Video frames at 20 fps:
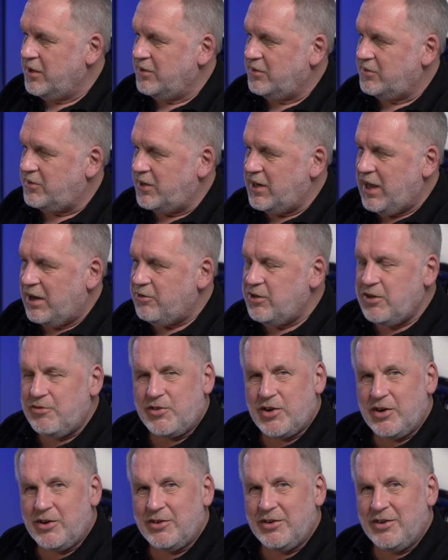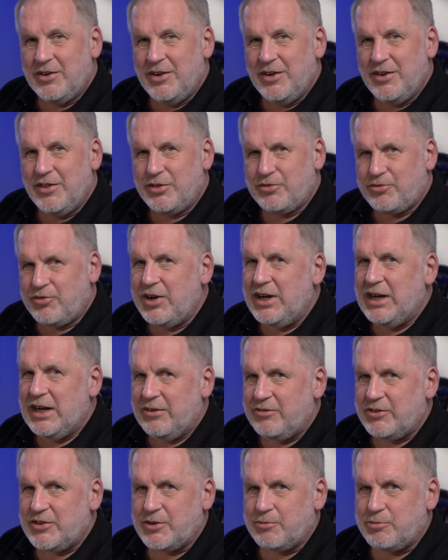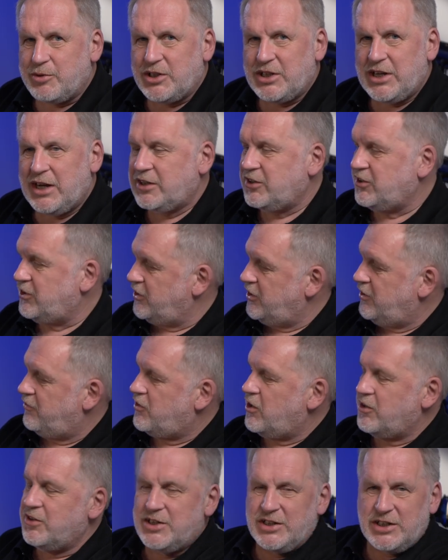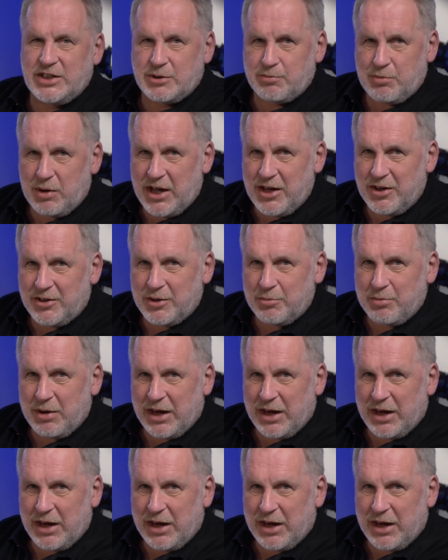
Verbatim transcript: So now you've got three levels of protection. You've got the display on the